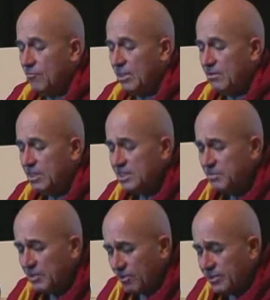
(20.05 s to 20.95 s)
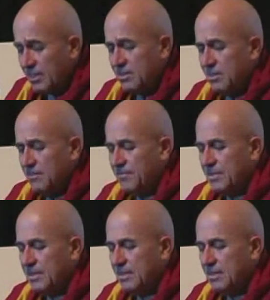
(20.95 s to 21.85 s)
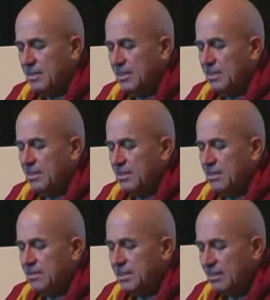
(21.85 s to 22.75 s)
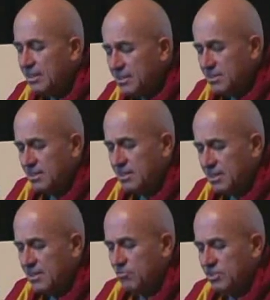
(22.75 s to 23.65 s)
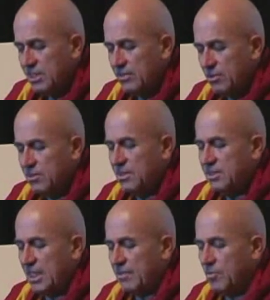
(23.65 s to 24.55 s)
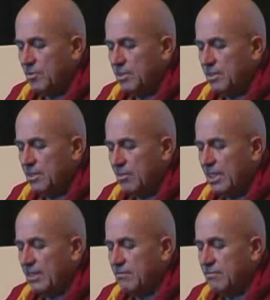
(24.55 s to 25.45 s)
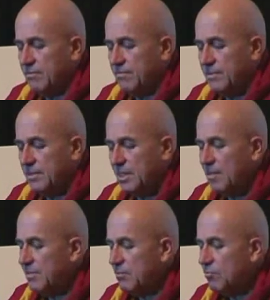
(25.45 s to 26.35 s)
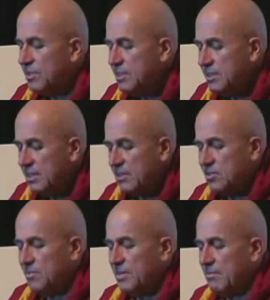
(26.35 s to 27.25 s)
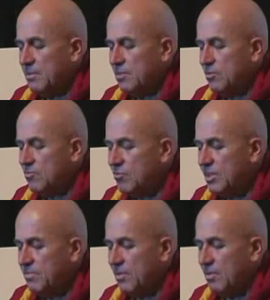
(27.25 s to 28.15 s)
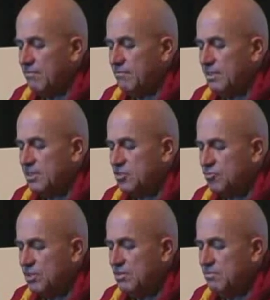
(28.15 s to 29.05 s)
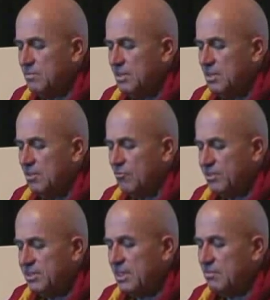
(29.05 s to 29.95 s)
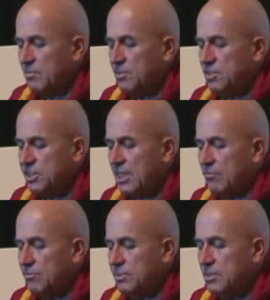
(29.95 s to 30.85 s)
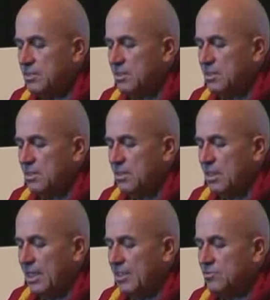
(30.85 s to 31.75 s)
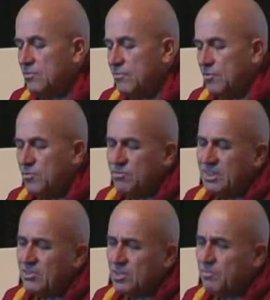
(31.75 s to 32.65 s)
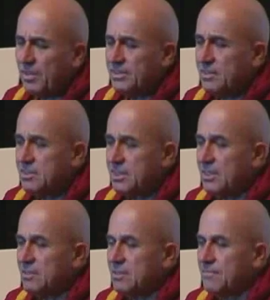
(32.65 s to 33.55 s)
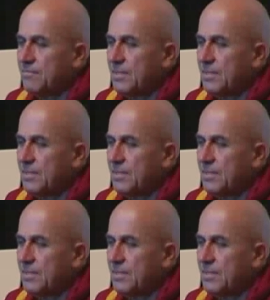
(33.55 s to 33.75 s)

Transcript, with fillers: Well, let's be honest. There is things which are not desirable in our life. I mean, we are sometimes in the grip of extreme resentment, jealousy, and so forth. Those are not pleasant states.